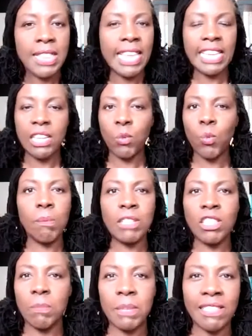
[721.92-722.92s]
They didn't want
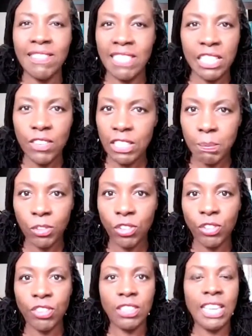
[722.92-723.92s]
me to be series
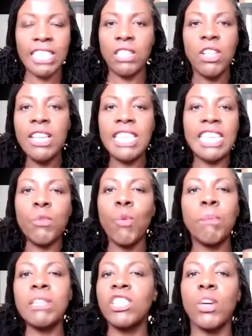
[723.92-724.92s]
producer. They didn't
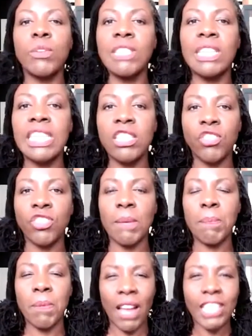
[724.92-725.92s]
want me to go into
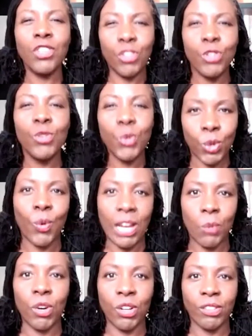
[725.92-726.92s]
leadership. I knew who
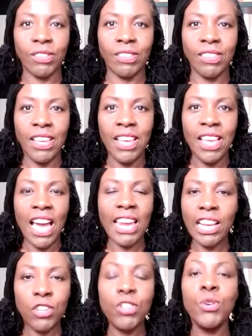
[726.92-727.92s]
I was. And
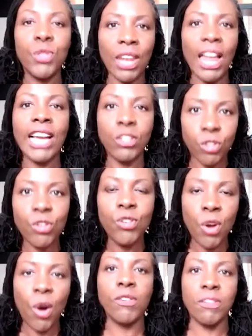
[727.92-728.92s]
I knew that I could
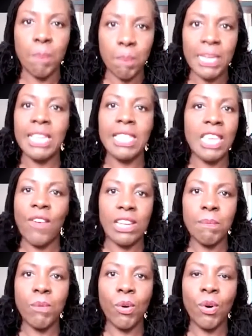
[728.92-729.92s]
not be there
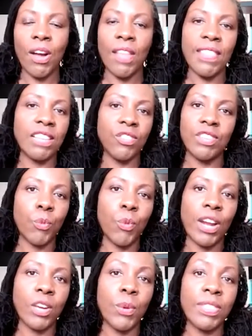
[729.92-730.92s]
anymore. And that's the reason
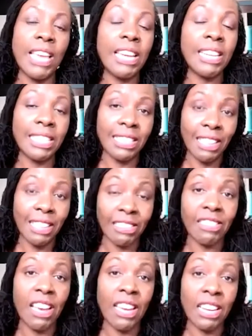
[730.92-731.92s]
why I quit that. And I
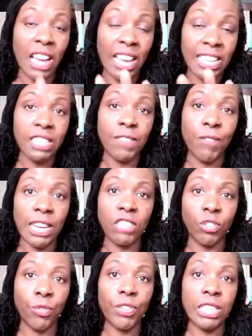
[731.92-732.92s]
decided I needed
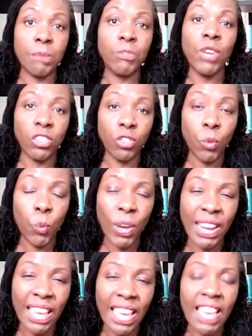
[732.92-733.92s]
financial freedom so I could do
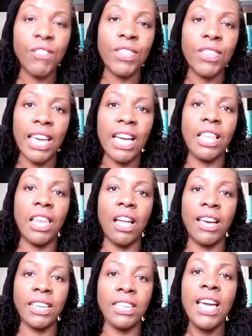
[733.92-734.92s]
whatever the hell I
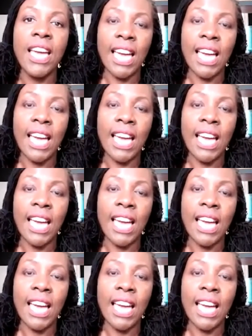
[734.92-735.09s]
like.